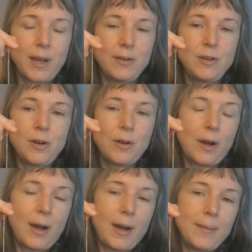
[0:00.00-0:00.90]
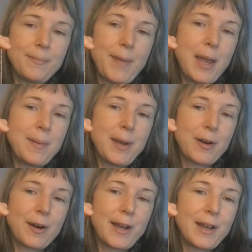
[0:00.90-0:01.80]
No, maybe
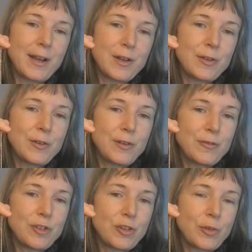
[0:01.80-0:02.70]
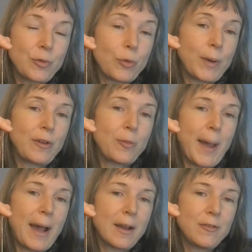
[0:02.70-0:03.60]
or inconclusive just swings
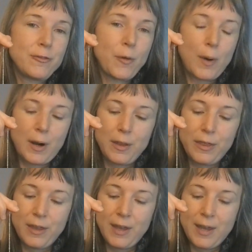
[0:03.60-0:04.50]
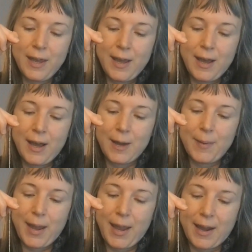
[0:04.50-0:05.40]
back and forth.
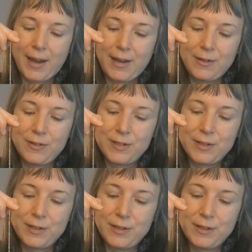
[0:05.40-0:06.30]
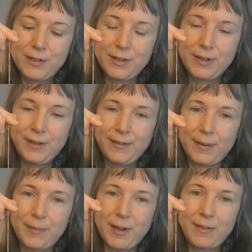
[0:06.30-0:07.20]
And
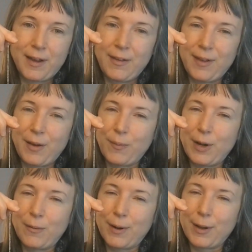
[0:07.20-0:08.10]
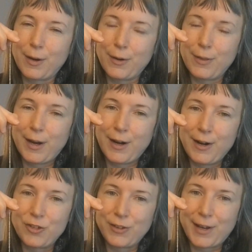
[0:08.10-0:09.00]
something that like we don't want to go there,
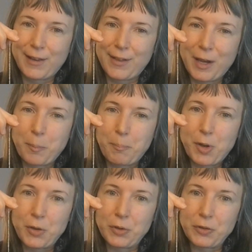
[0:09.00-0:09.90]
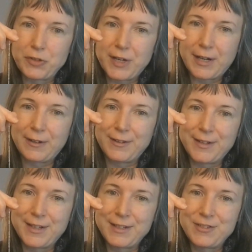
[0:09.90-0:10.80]
it just kind of like pulls
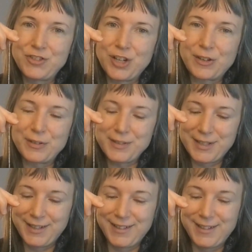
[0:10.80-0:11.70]
down and jiggles.